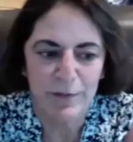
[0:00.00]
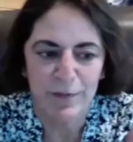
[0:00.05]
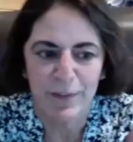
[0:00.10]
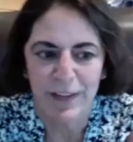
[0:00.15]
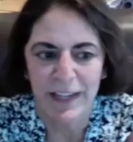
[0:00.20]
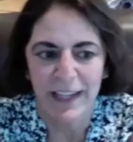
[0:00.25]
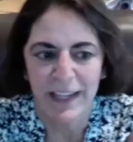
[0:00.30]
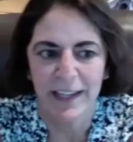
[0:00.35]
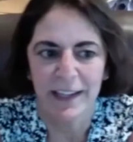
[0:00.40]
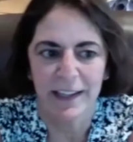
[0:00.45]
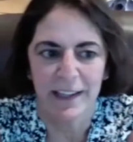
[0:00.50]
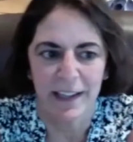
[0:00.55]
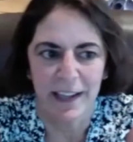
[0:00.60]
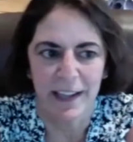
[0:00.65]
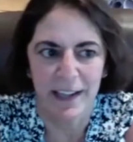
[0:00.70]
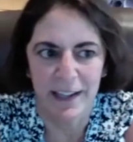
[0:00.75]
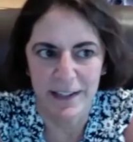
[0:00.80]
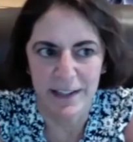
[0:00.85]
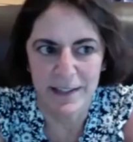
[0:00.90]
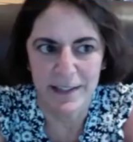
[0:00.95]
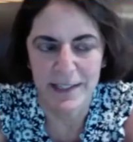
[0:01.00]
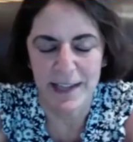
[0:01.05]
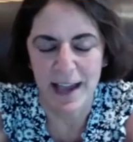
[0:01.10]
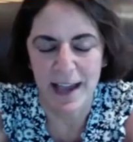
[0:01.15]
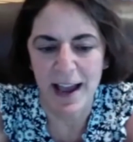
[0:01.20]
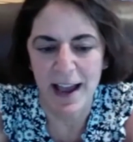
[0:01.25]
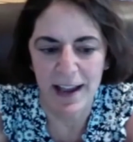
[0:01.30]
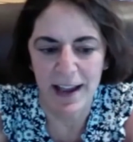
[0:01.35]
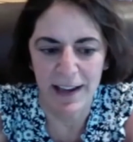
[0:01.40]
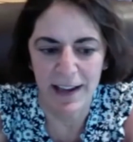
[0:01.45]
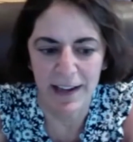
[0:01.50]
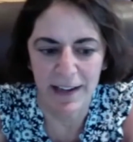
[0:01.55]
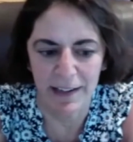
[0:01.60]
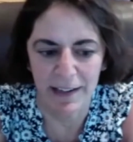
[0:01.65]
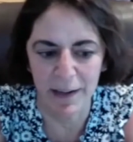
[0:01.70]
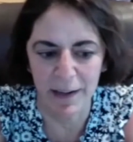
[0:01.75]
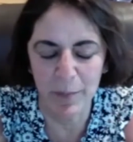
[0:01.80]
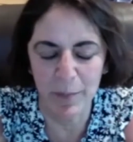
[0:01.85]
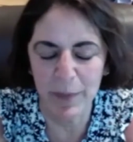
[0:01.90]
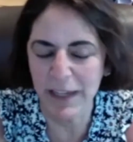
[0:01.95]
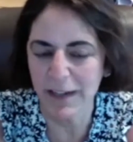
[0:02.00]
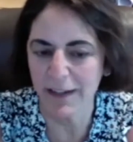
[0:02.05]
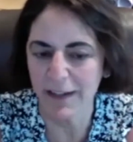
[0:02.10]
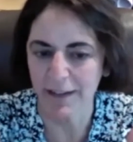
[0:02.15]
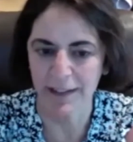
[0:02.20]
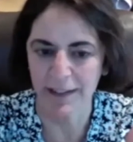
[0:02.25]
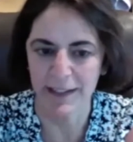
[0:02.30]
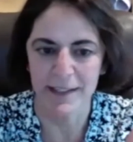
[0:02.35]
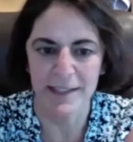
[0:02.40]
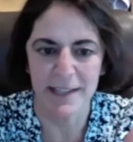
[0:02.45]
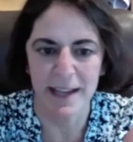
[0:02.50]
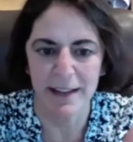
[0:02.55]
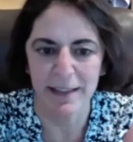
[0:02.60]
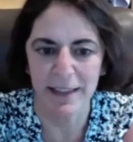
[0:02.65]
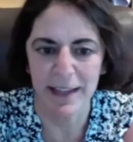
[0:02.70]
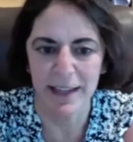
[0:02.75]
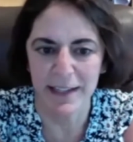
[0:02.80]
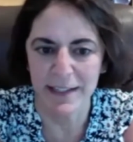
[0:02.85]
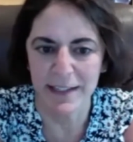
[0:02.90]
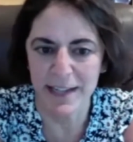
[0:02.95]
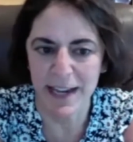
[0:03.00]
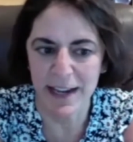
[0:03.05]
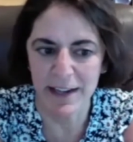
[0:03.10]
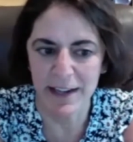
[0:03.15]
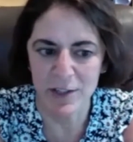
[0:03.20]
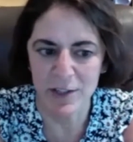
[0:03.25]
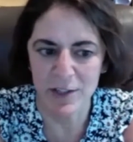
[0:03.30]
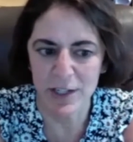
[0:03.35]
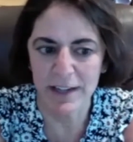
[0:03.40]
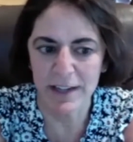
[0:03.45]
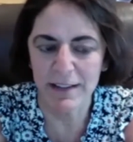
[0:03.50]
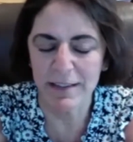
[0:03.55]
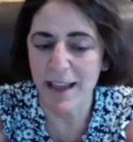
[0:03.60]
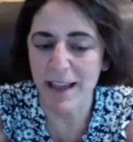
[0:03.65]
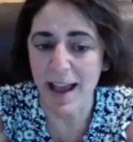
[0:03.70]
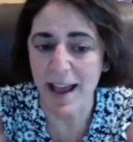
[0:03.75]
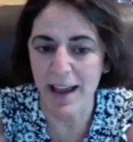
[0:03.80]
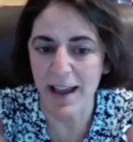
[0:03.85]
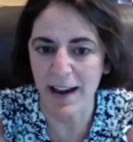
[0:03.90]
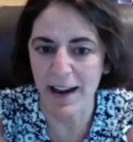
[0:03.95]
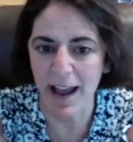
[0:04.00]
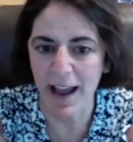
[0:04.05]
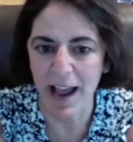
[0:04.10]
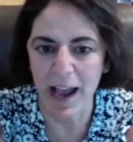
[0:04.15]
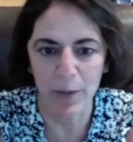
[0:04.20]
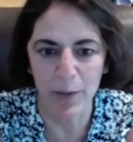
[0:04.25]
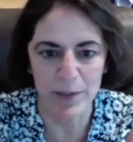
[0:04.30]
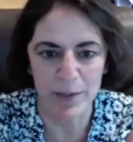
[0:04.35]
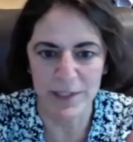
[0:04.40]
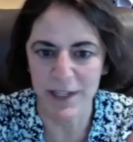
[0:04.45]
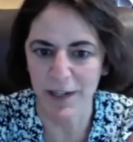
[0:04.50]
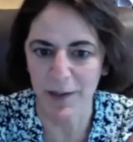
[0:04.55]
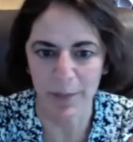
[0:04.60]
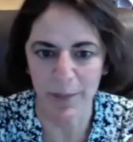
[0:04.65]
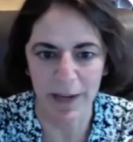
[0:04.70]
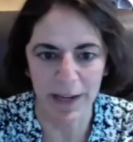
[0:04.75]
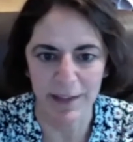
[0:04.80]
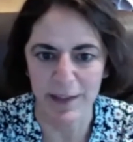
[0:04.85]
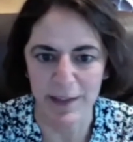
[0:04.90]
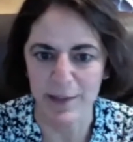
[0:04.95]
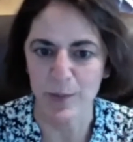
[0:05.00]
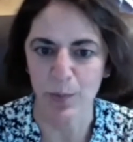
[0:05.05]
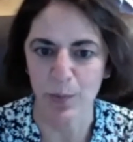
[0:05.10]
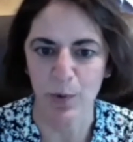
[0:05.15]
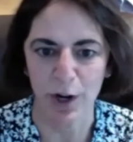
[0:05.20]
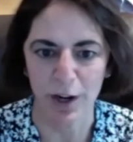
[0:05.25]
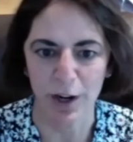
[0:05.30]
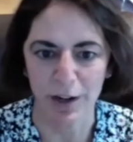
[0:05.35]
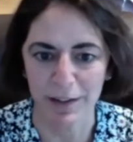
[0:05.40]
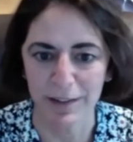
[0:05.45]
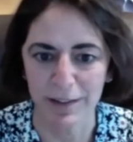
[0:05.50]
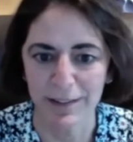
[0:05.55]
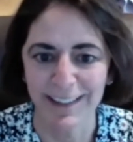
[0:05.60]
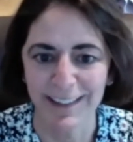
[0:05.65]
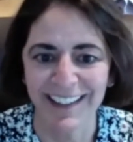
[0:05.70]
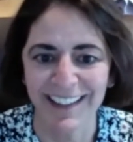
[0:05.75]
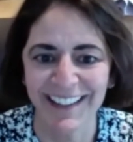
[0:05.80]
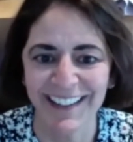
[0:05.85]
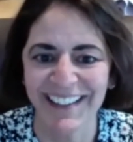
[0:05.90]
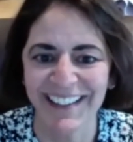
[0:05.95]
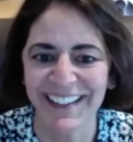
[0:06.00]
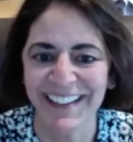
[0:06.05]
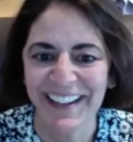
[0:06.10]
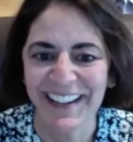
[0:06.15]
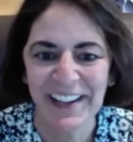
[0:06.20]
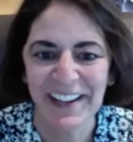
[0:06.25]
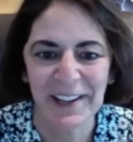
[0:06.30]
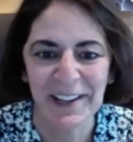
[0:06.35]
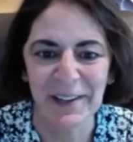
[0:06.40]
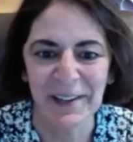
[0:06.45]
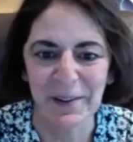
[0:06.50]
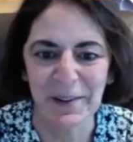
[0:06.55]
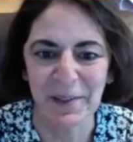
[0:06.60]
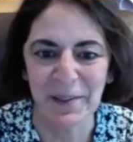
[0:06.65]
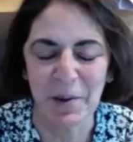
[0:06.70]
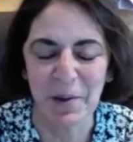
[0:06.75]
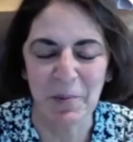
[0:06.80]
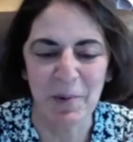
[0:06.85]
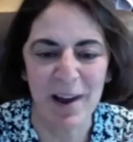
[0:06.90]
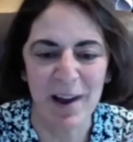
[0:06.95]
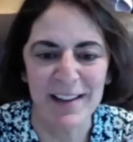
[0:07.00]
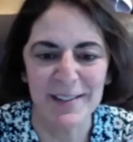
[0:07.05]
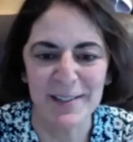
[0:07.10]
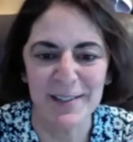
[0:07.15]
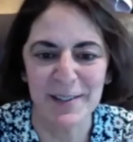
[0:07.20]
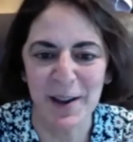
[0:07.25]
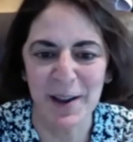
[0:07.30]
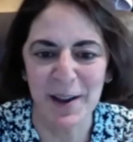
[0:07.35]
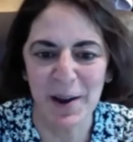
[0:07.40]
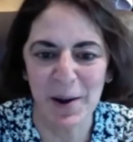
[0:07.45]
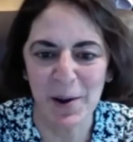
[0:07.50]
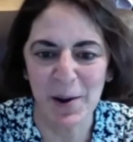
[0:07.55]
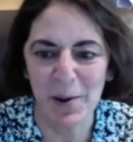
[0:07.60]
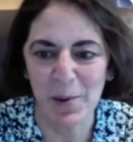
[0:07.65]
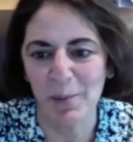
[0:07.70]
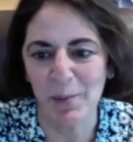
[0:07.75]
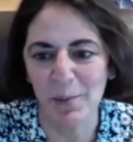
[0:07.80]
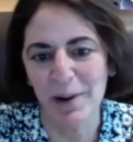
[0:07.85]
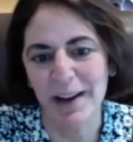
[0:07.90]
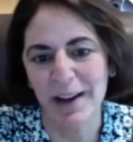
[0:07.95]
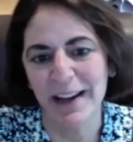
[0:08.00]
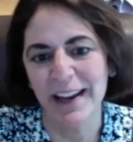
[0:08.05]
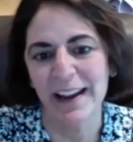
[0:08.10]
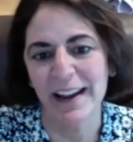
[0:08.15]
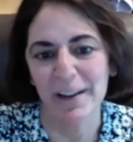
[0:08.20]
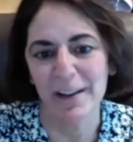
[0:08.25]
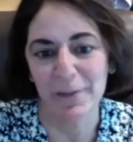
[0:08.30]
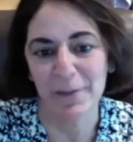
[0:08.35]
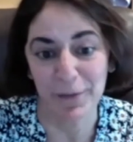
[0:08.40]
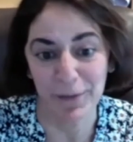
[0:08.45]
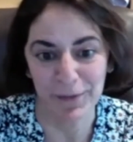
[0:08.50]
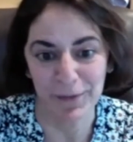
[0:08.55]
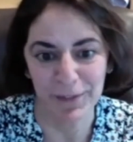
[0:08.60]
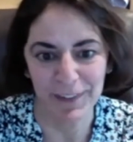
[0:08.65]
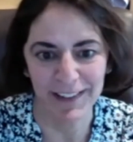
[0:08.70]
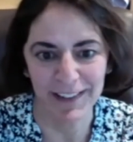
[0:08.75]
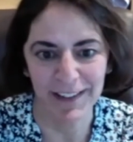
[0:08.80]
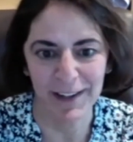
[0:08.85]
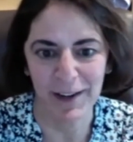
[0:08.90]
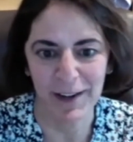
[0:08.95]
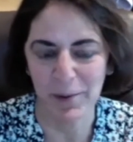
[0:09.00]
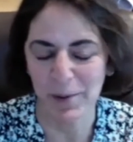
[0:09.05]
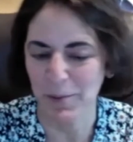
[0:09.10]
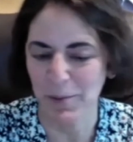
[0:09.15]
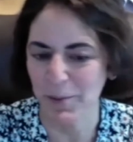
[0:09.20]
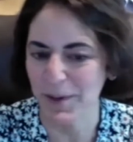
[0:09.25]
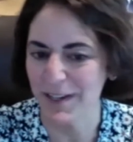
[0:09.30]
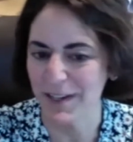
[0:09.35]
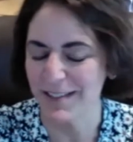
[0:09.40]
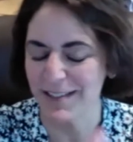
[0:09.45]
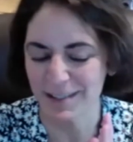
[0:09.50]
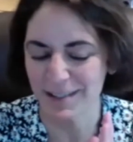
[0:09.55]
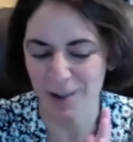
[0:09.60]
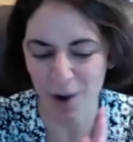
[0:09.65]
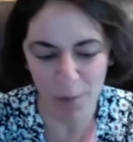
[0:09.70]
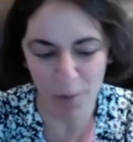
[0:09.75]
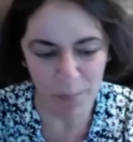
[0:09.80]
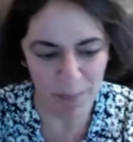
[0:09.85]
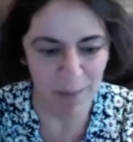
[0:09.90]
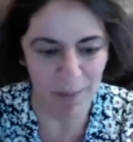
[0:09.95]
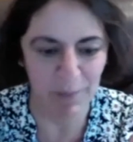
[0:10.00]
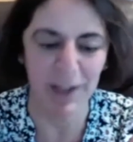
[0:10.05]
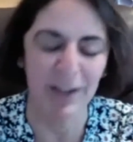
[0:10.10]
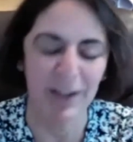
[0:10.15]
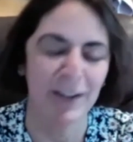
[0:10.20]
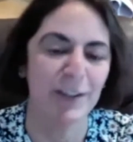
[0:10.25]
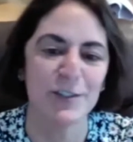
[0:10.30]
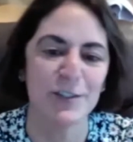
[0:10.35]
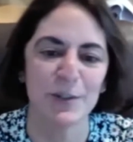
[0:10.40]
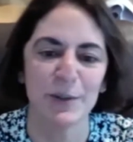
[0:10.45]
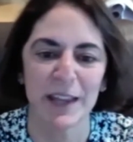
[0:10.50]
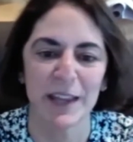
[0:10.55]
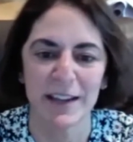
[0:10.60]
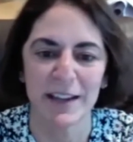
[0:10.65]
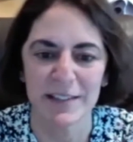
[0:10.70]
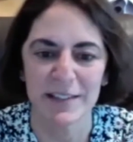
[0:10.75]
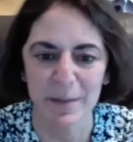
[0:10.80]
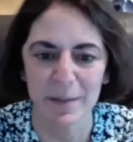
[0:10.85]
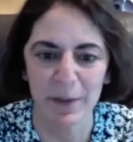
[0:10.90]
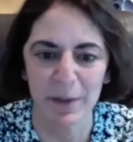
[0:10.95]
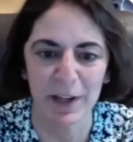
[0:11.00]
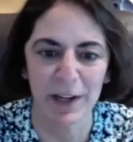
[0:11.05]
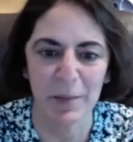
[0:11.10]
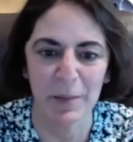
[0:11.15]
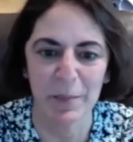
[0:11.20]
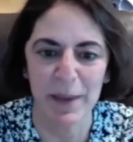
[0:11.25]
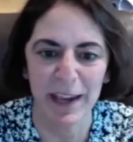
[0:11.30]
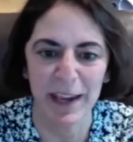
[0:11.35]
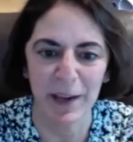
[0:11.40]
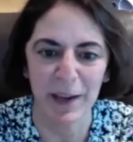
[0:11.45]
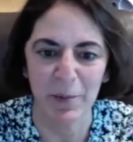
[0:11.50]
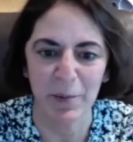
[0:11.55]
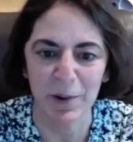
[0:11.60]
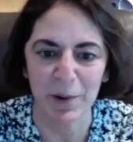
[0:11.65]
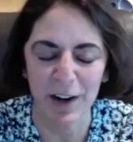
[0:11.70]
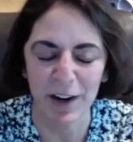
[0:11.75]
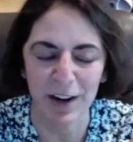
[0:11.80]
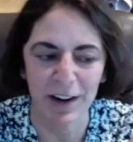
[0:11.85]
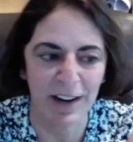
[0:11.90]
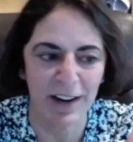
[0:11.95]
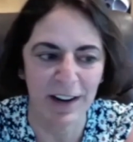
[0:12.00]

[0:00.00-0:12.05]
Vicki, is I immediately set the intention that I was going to make this work. There was no what if, it was, nope, I'm going to do this. I'm going to make it work.